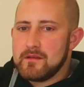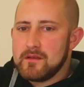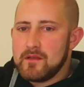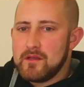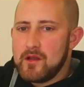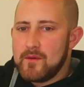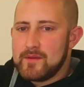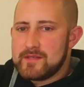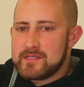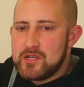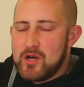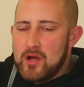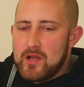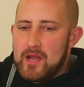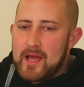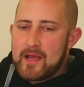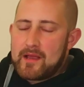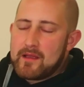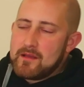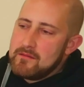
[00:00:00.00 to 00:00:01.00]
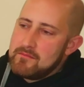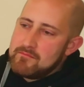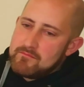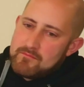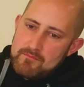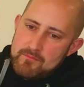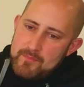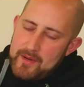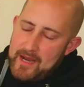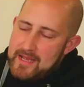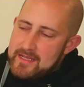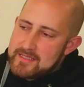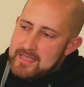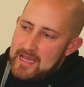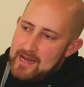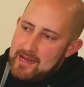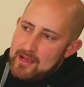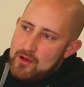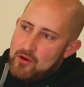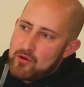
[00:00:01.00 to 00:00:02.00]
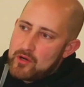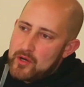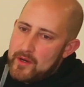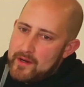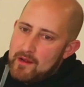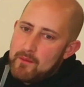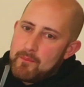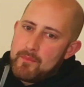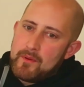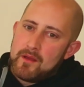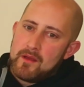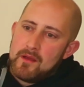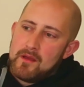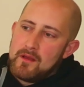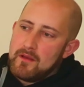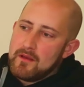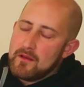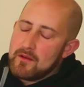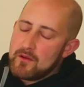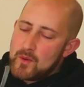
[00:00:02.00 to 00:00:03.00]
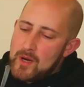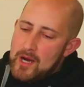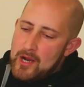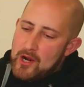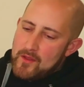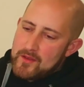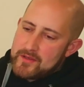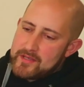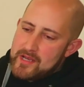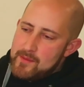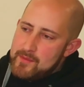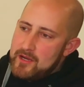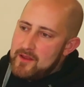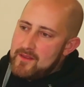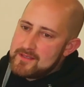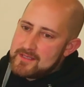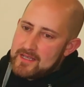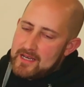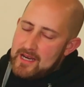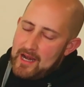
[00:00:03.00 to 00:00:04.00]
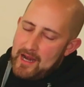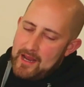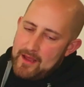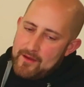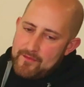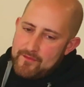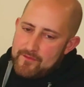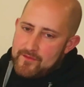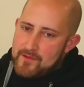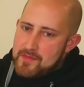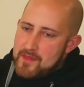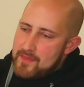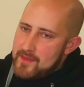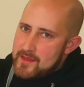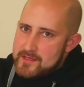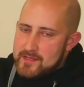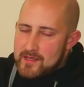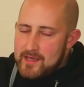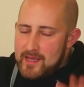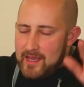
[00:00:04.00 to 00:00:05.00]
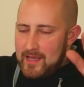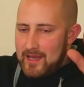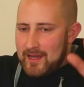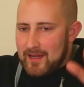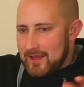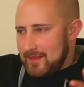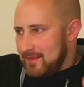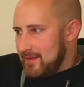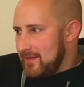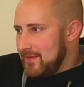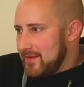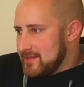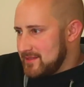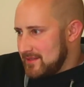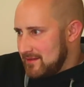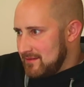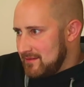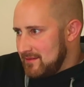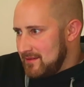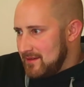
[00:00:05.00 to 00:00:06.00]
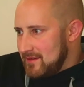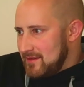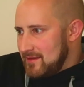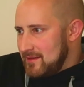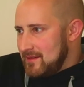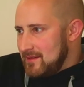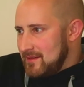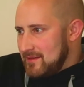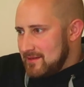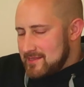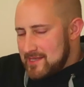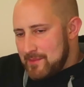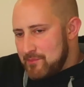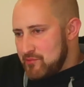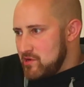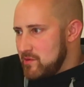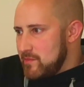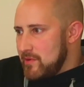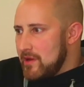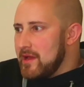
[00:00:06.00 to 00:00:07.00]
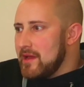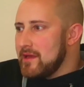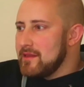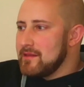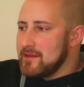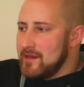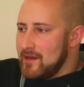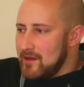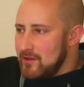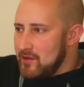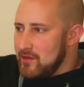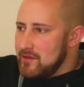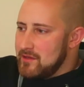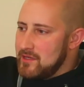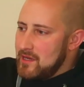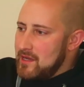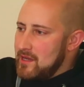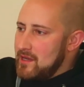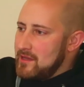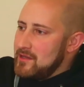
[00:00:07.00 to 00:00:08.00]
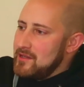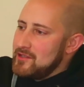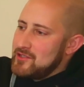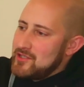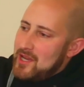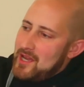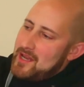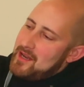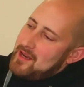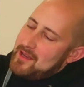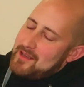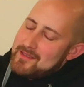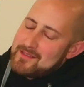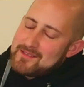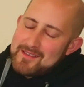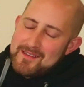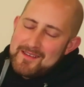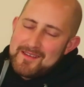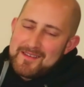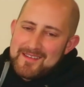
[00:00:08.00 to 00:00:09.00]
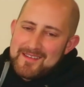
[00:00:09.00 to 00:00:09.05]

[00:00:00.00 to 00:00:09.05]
it's not like plain sailing or growing up. Quite a lot of the time, there's a cliff and then there's a hill and then there's a slippery bit. Your journey is